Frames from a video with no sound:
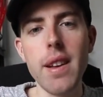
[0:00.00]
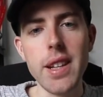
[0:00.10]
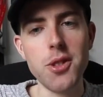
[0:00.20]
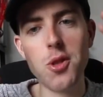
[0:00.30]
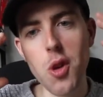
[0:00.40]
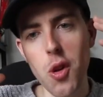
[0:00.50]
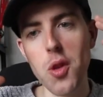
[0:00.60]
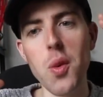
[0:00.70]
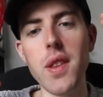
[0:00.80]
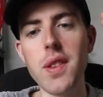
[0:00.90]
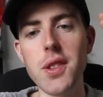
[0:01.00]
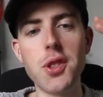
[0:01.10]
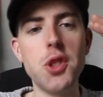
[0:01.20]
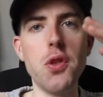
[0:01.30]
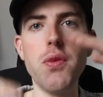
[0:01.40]
is not the one
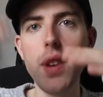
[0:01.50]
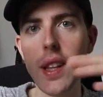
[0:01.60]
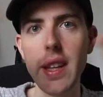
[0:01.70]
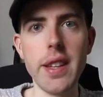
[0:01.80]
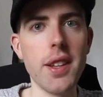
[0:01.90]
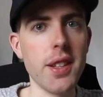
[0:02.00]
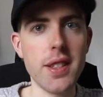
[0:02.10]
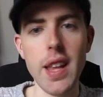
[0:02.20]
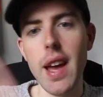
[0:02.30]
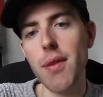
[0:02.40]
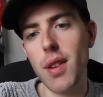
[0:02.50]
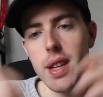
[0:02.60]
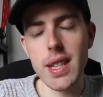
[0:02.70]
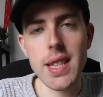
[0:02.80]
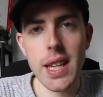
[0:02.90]
that you fill in and it's there for
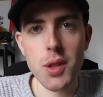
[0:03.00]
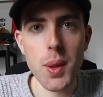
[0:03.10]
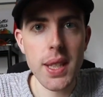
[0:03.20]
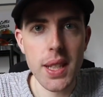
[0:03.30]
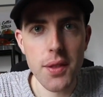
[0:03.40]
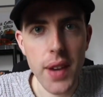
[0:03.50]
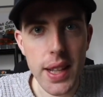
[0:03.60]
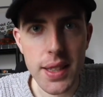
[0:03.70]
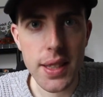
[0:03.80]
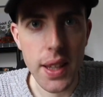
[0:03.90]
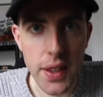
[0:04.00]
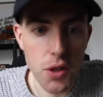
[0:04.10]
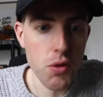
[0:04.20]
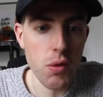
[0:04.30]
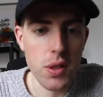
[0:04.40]
like 6 weeks in advance and then
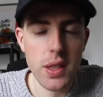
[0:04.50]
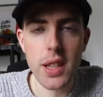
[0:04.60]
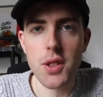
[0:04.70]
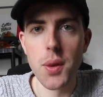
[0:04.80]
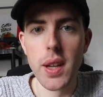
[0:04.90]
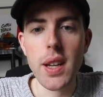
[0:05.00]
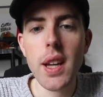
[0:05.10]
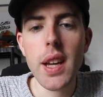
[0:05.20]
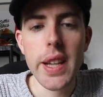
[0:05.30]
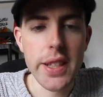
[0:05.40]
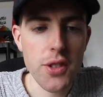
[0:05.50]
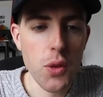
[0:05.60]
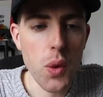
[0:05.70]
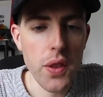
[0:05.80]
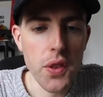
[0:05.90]
you don't stick to it. It's
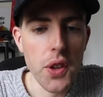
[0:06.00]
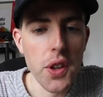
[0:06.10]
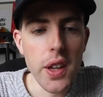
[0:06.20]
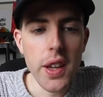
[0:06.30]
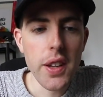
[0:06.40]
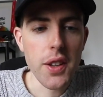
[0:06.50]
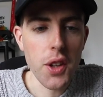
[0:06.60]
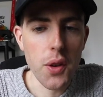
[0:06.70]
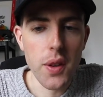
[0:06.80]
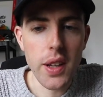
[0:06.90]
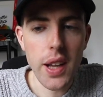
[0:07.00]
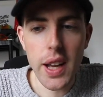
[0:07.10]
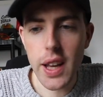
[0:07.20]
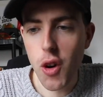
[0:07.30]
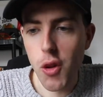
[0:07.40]
the one that, you know,
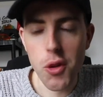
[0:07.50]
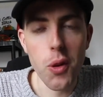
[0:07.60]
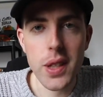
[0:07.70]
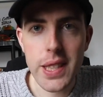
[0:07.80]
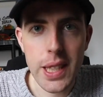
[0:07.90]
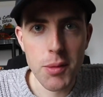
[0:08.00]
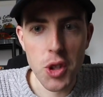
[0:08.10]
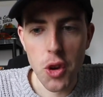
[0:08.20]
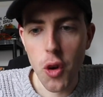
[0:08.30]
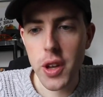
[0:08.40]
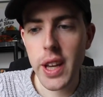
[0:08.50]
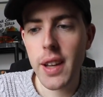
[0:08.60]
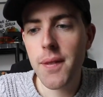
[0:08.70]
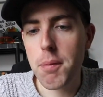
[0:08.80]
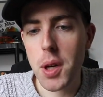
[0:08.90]
although it seems
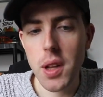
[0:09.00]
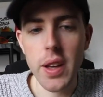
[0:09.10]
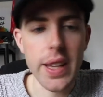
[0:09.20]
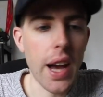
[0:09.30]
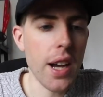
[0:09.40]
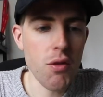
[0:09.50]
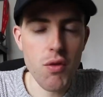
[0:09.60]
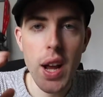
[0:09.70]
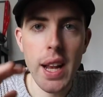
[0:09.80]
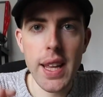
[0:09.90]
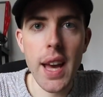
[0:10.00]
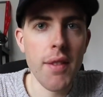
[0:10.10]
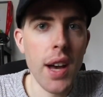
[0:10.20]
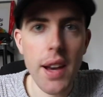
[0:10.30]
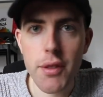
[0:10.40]
annoying, but like I rarely
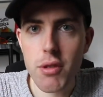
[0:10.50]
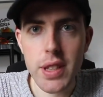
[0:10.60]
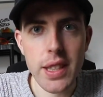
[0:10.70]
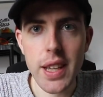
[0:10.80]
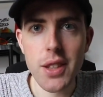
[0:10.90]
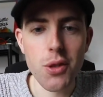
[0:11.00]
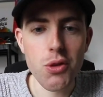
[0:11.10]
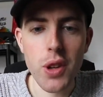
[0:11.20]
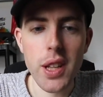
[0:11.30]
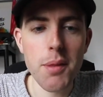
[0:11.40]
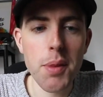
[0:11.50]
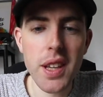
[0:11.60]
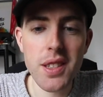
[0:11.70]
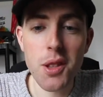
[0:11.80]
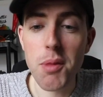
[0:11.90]
ever have green days on training
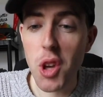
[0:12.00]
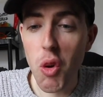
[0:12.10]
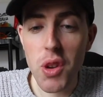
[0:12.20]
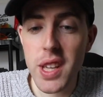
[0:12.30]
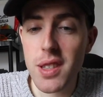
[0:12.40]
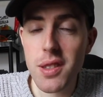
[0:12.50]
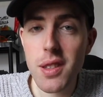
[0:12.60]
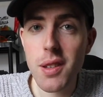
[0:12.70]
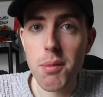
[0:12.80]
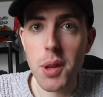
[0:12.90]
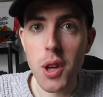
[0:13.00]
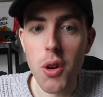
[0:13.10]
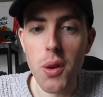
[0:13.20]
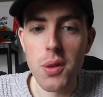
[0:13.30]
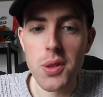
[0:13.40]
peaks, to be honest,
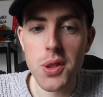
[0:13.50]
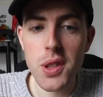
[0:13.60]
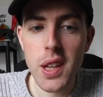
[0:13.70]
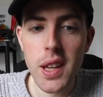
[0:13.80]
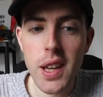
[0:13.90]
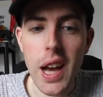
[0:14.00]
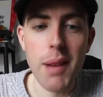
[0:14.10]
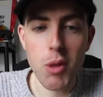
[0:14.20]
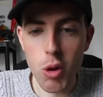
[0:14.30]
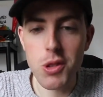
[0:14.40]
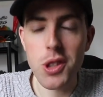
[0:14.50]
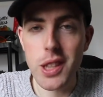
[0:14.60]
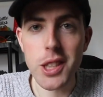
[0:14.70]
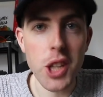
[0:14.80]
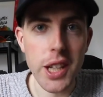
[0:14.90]
because I'm
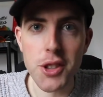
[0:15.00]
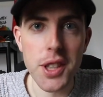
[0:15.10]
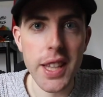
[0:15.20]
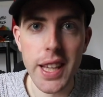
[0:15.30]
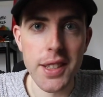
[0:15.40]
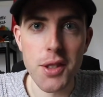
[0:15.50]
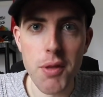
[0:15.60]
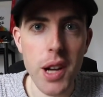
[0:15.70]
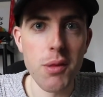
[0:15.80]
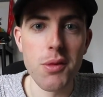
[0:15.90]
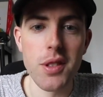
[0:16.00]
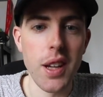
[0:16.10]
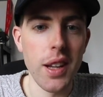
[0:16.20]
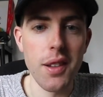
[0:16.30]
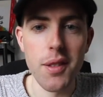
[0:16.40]
constantly changing things around
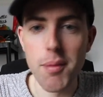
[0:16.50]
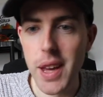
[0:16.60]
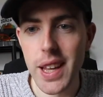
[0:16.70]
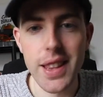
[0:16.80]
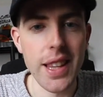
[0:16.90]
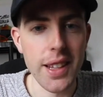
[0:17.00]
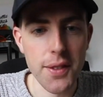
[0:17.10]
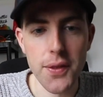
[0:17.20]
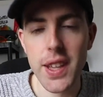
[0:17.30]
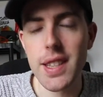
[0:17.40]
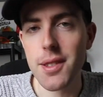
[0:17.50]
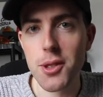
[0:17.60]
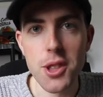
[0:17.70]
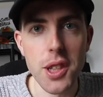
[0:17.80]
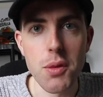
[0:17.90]
and making things fit
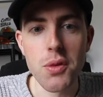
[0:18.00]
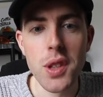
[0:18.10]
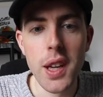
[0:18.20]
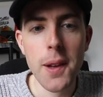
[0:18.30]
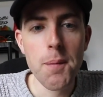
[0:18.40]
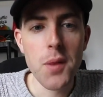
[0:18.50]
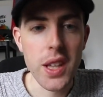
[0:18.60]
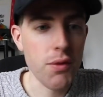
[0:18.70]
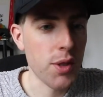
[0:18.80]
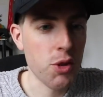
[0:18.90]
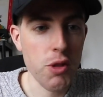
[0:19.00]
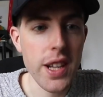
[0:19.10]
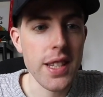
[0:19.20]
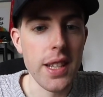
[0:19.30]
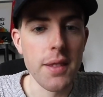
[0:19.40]
and suit. It's
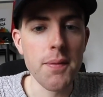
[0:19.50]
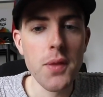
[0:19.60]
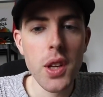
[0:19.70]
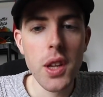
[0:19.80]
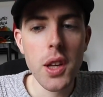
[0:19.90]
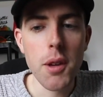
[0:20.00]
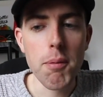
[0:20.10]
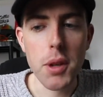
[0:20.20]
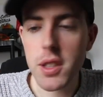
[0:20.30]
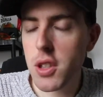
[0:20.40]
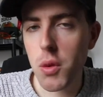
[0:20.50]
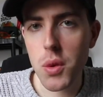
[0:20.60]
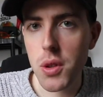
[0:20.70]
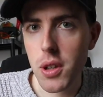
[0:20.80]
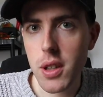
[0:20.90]
frustrating, but it still
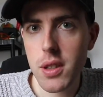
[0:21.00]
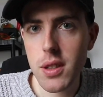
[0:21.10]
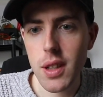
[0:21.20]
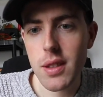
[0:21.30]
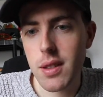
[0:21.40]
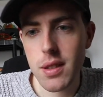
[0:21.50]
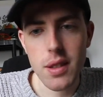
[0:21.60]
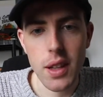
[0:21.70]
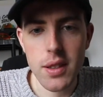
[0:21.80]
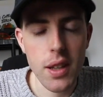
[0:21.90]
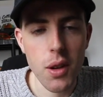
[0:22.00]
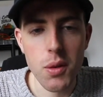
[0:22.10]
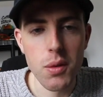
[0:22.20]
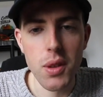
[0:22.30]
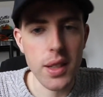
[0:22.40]
works. That's
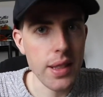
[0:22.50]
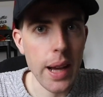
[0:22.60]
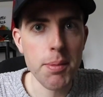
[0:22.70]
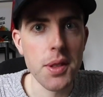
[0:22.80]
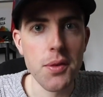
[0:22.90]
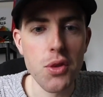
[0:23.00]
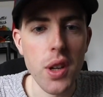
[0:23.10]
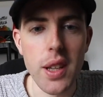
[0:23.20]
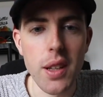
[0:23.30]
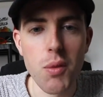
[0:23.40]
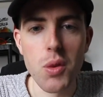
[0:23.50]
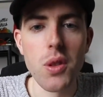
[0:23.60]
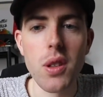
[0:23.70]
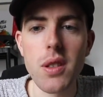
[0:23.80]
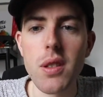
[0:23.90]
how adaptive training
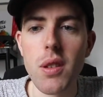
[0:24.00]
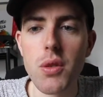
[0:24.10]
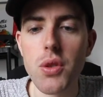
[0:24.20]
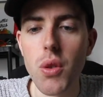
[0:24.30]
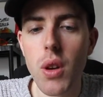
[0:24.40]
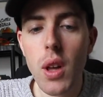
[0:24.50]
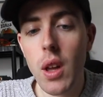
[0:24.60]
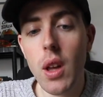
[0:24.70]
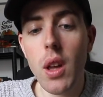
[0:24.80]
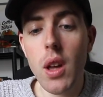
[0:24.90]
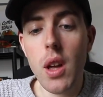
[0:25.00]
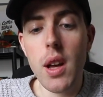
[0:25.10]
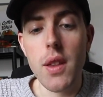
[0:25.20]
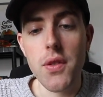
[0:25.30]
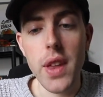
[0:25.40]
works, you know. So
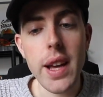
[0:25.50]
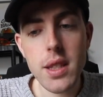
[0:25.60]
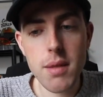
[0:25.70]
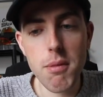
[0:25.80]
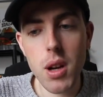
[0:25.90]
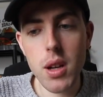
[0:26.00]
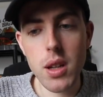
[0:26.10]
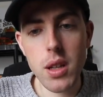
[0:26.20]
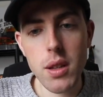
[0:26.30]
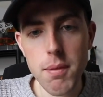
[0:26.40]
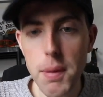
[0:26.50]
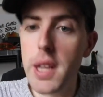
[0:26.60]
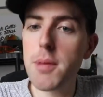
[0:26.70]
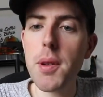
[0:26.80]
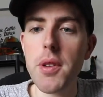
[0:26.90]
that's my
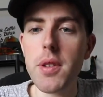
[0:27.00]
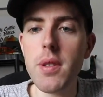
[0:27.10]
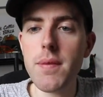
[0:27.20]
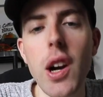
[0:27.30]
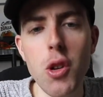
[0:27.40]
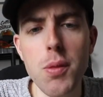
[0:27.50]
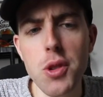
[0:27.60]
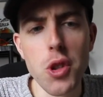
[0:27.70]
base period. I hope you